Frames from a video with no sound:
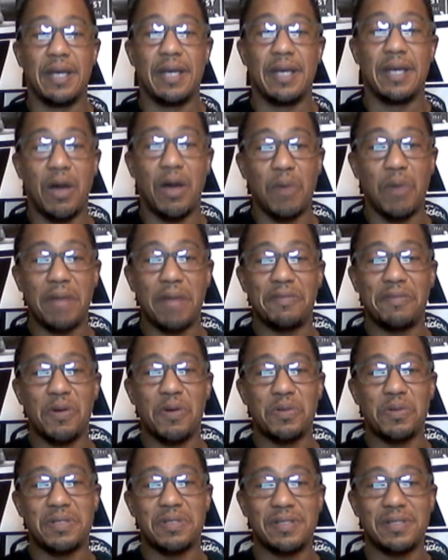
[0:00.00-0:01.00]
All right,
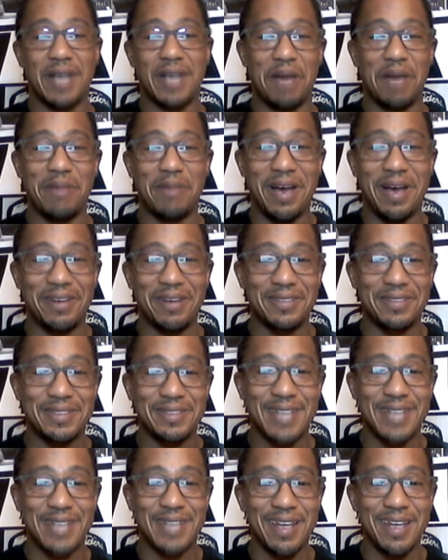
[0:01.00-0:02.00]
folks, I'm out.
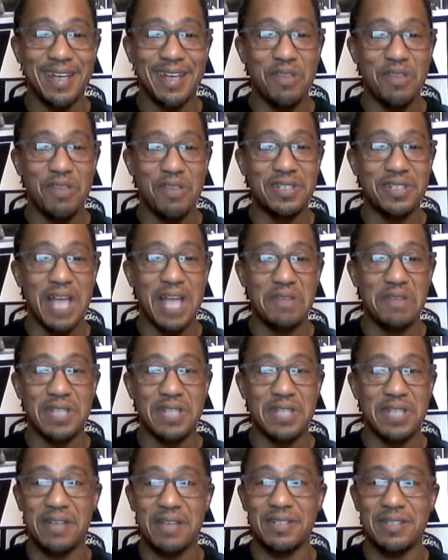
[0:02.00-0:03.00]
Take care. This is
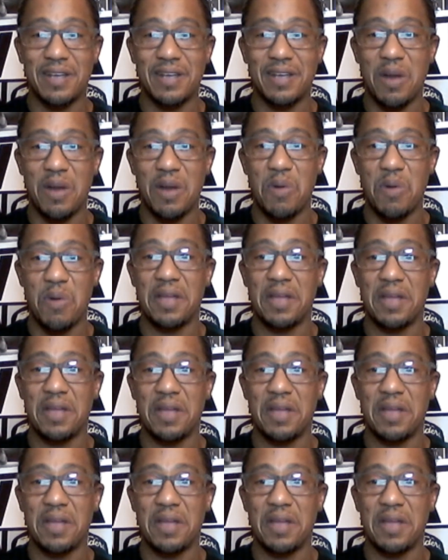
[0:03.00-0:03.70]
Lifestyles. All right.